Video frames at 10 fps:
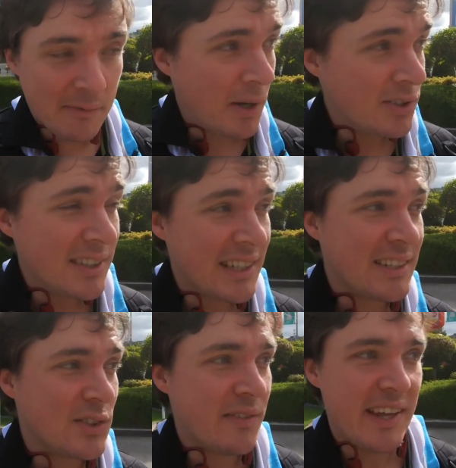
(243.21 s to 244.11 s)
I've mostly
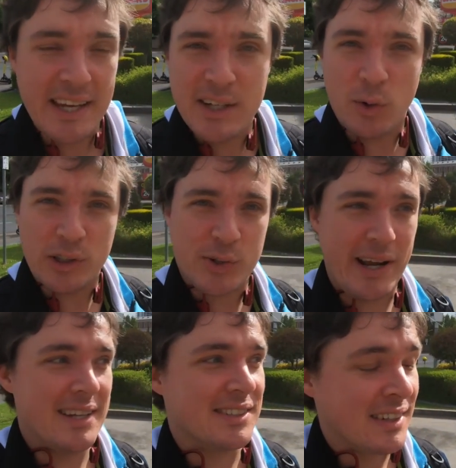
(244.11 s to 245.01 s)
done sort of indoor
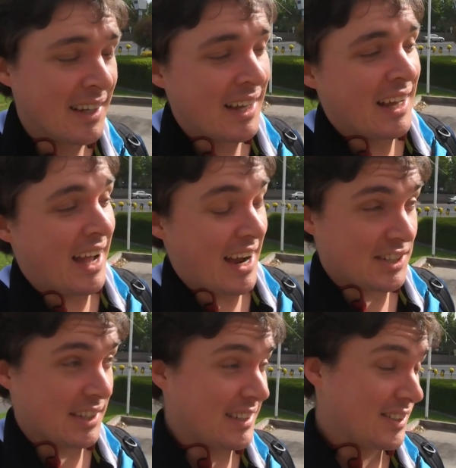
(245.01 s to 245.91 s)
trainers,
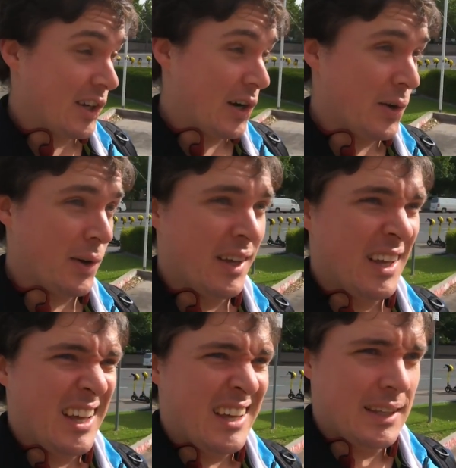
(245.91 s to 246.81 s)
actually, so
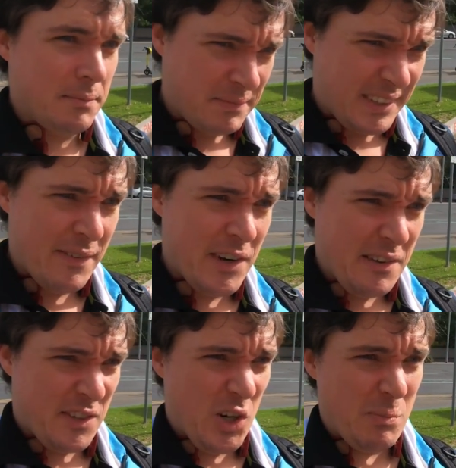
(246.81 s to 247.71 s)
given
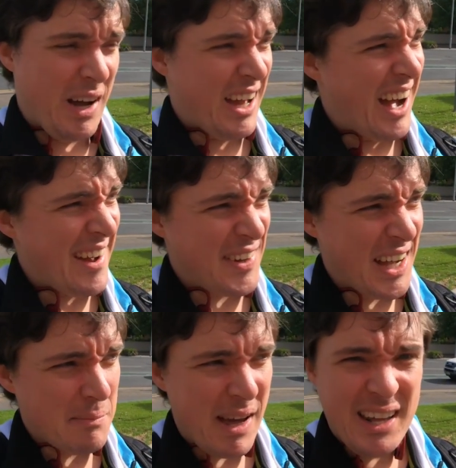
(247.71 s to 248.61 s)
I've got my half
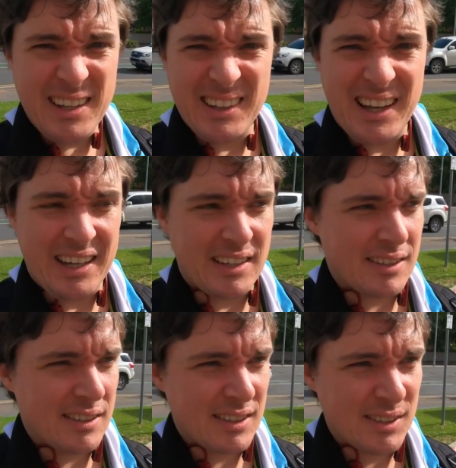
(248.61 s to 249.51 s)
Ironman in like,
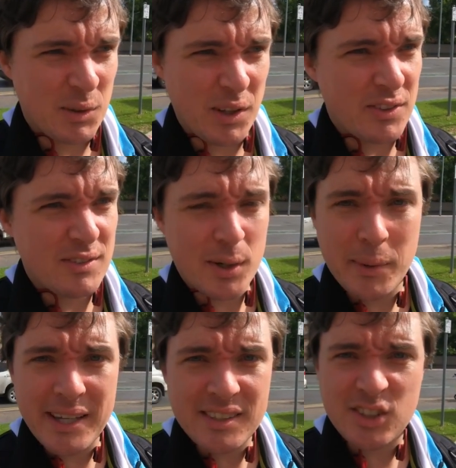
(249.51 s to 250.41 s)
what, 3
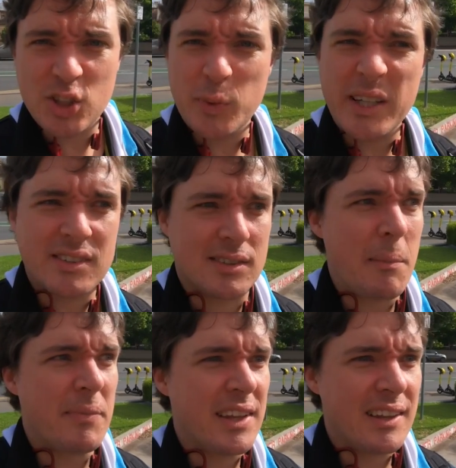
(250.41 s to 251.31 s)
weeks, 2 weeks,
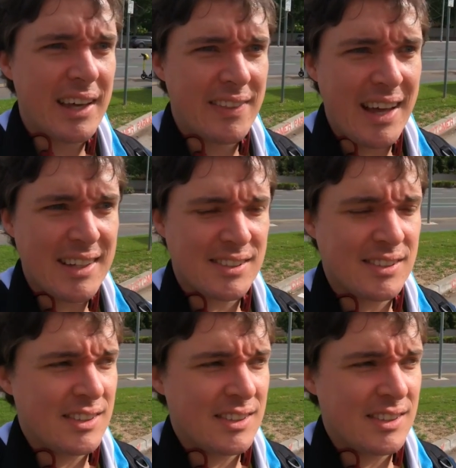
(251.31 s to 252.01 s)
something like that.